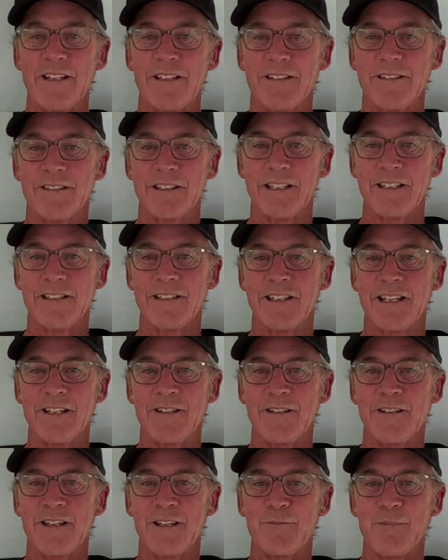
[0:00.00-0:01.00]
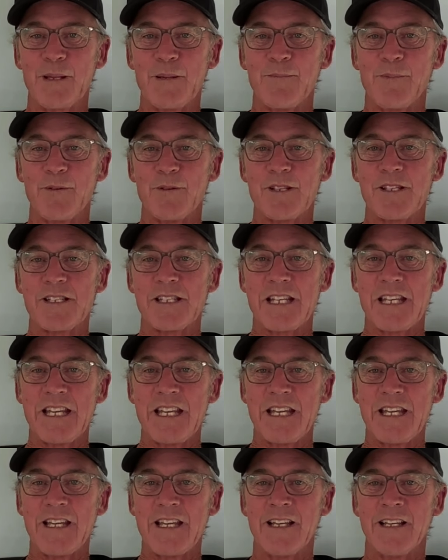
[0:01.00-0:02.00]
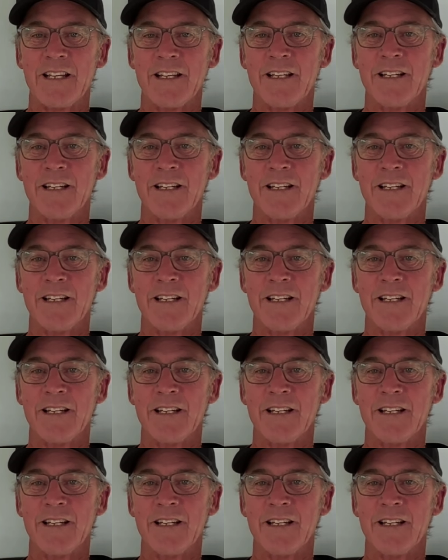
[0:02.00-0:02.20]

Let people see